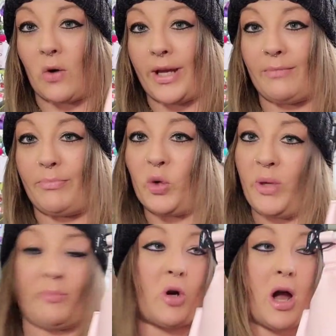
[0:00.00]
showing
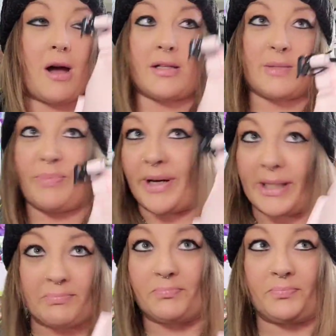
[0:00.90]
booby bras,
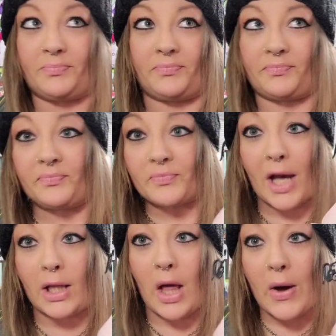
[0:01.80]
but
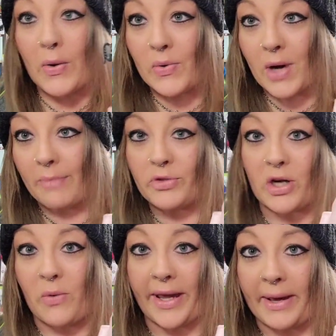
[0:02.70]
hello, I'm
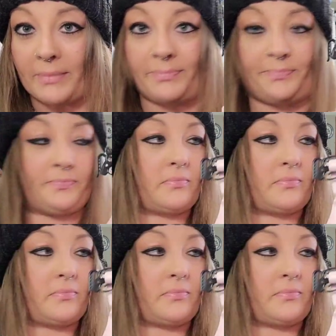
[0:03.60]
showing them.